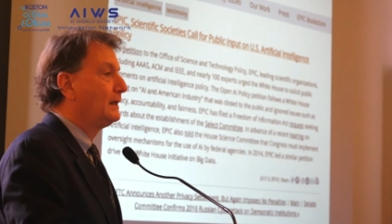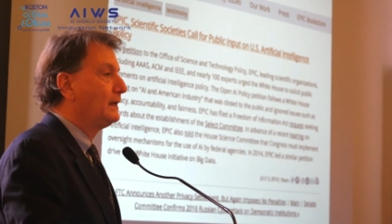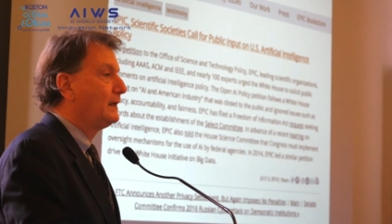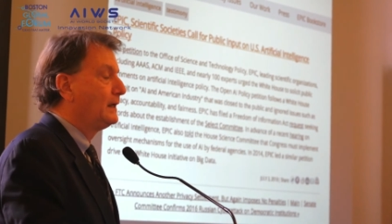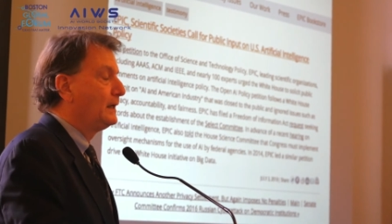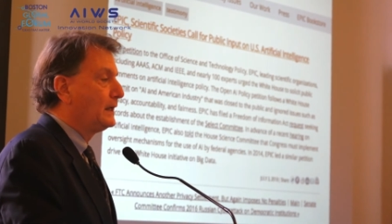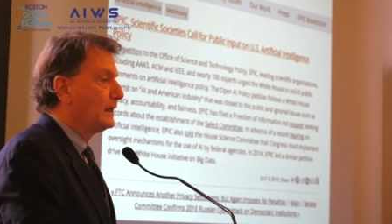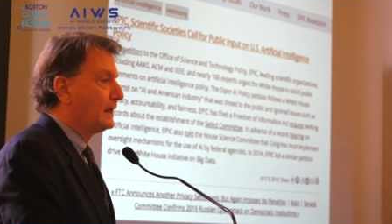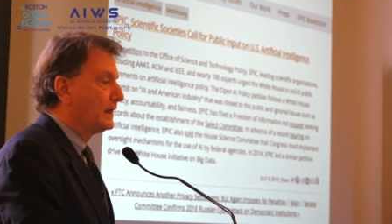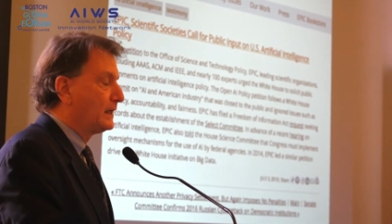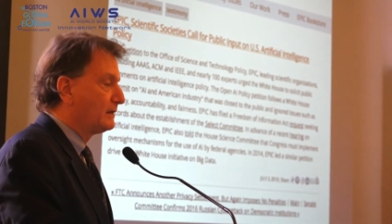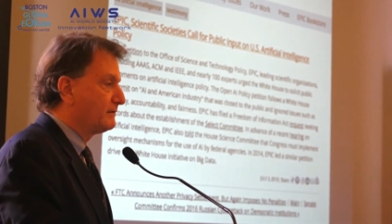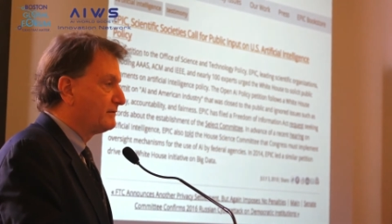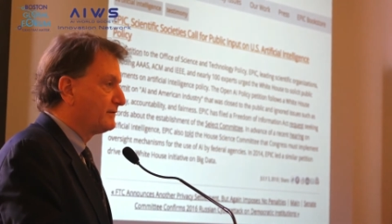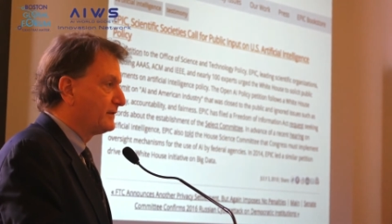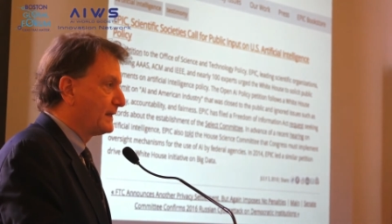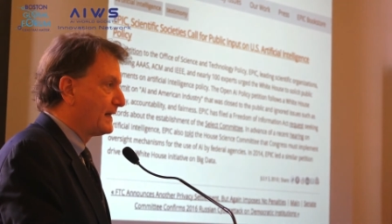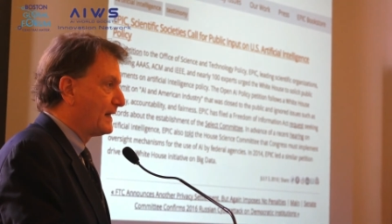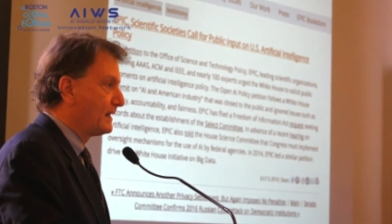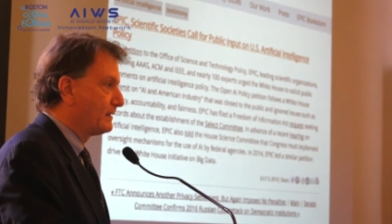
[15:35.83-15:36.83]
And for
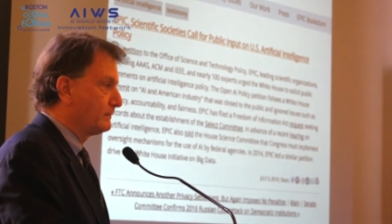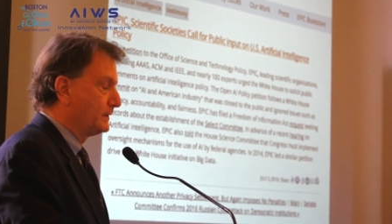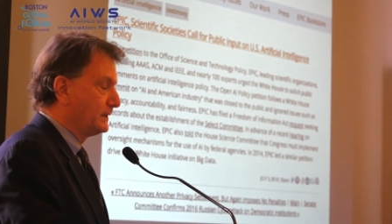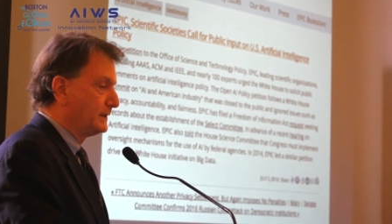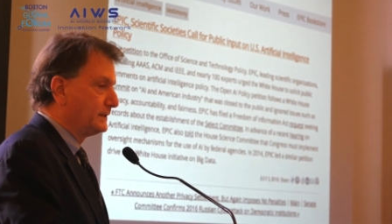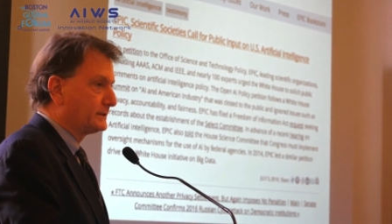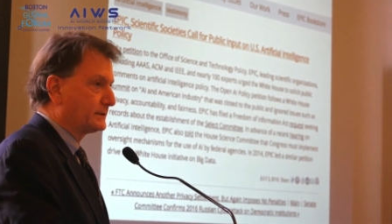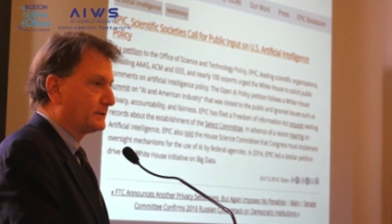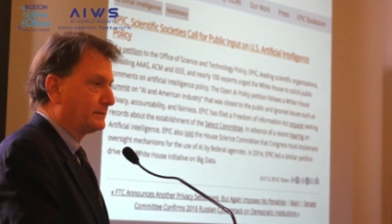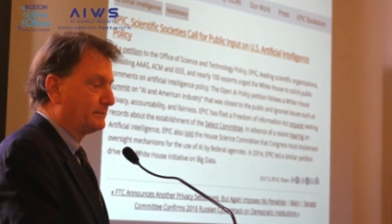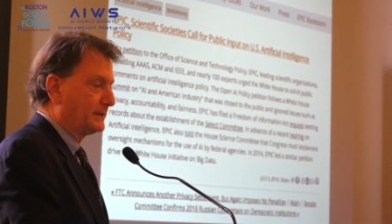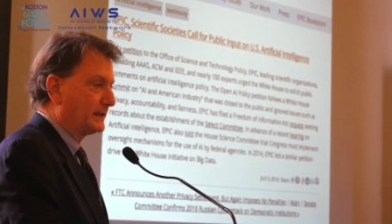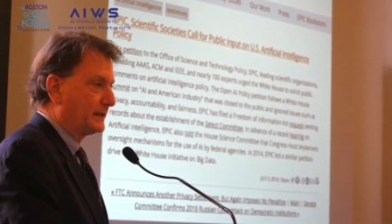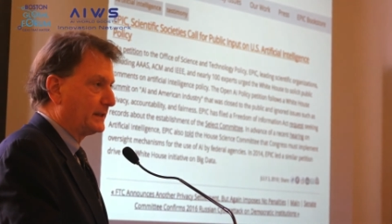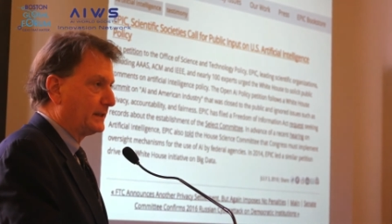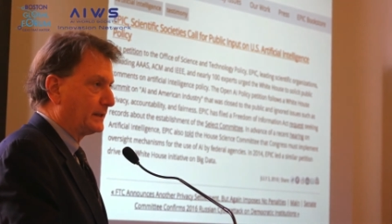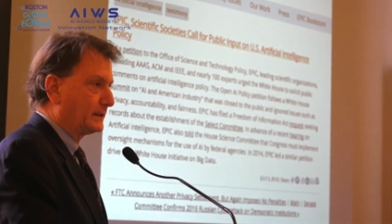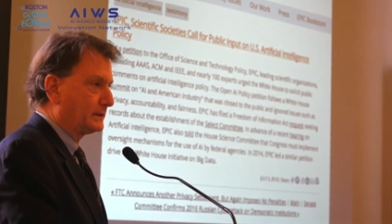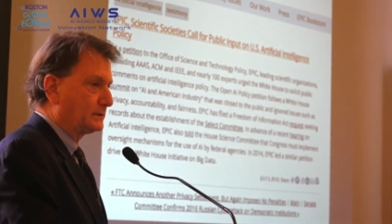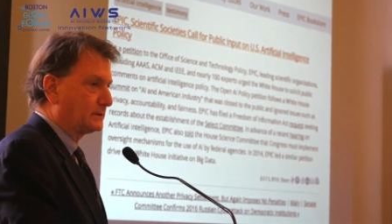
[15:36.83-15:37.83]
that reason, beginning in
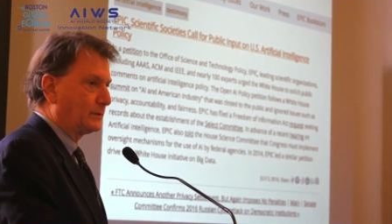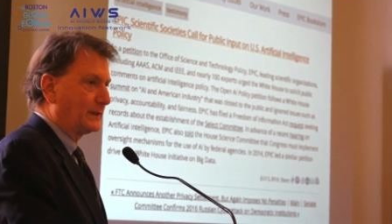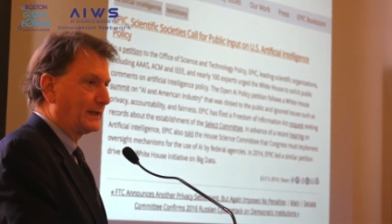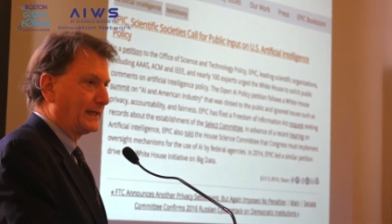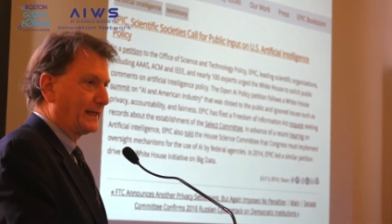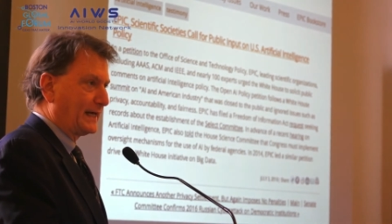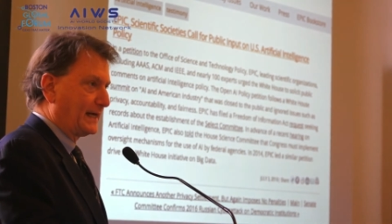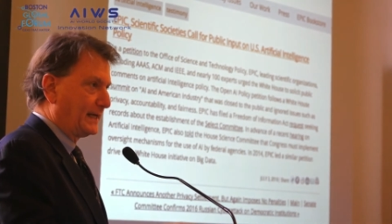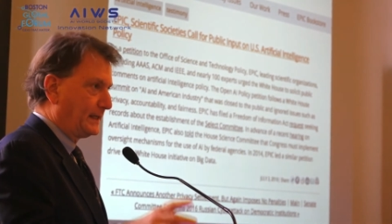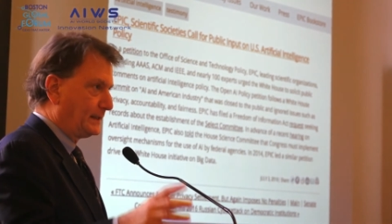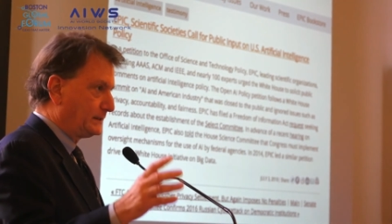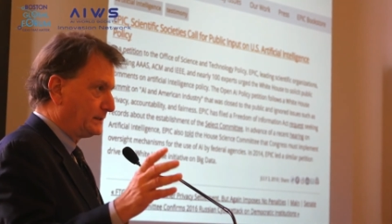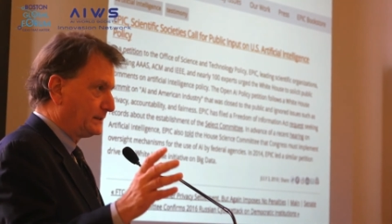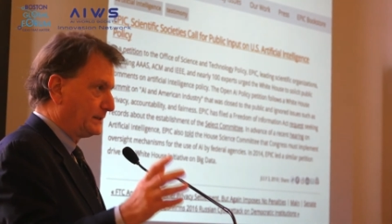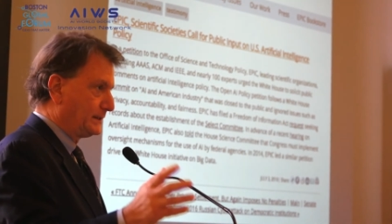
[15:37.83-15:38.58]
2018,